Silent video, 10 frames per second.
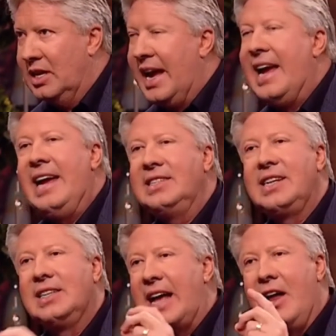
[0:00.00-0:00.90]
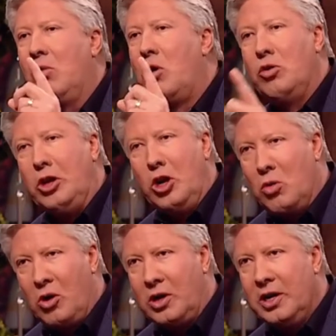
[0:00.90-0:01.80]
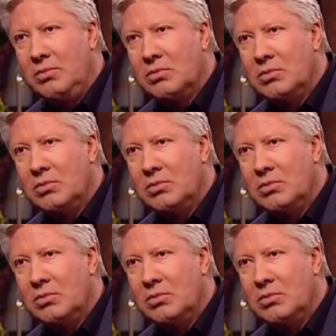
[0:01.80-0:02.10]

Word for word: And he says, I don't want you working.